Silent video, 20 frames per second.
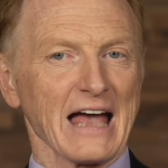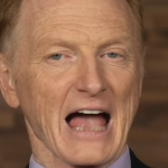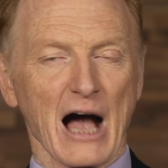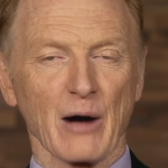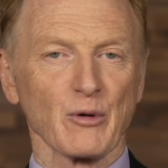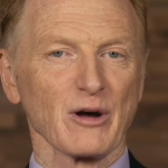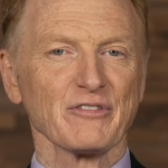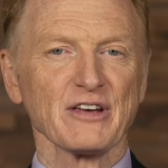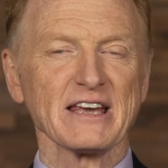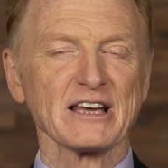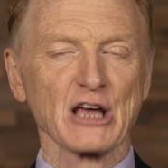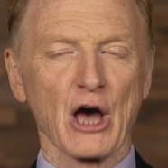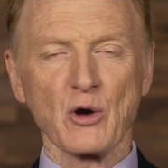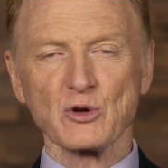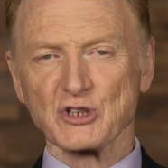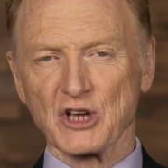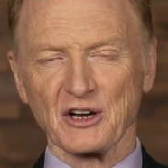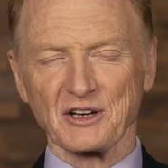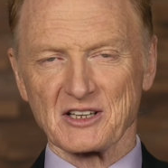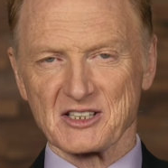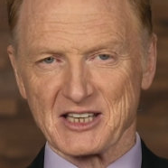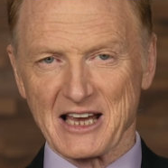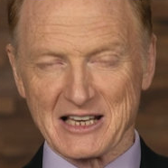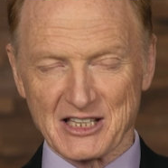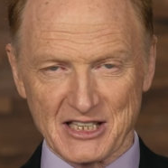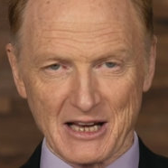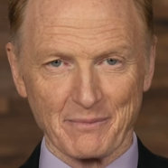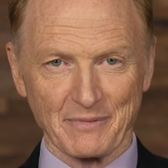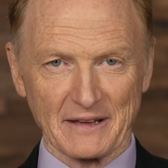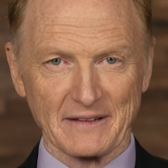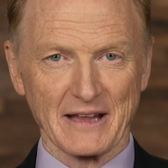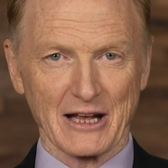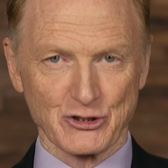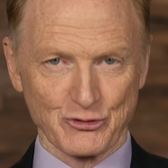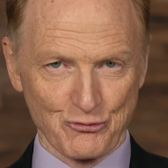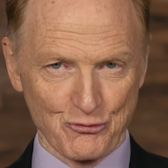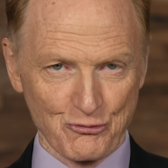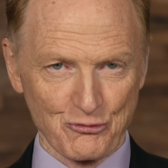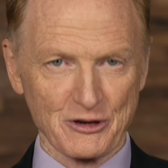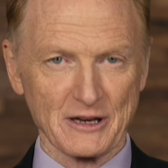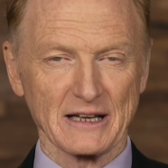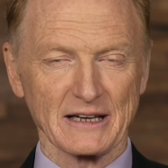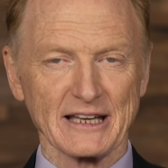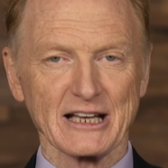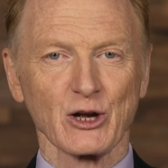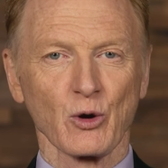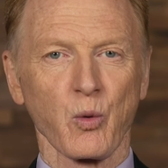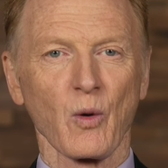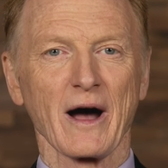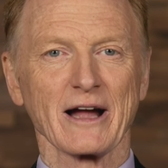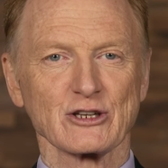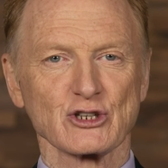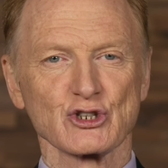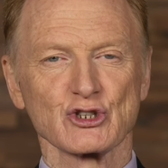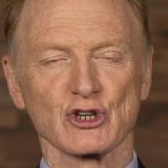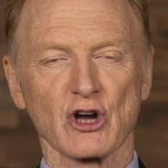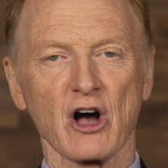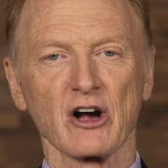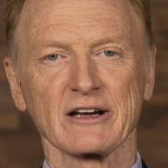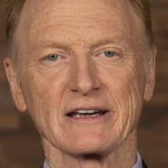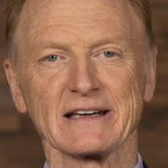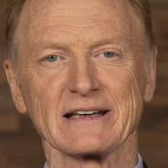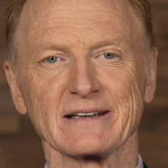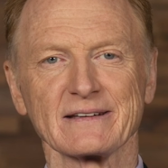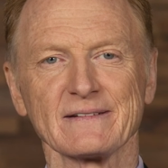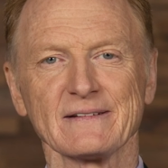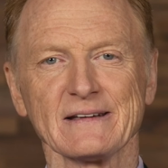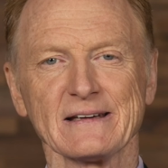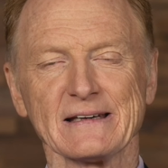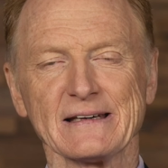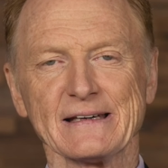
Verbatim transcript: However, he goes on to say something that's really quite shocking.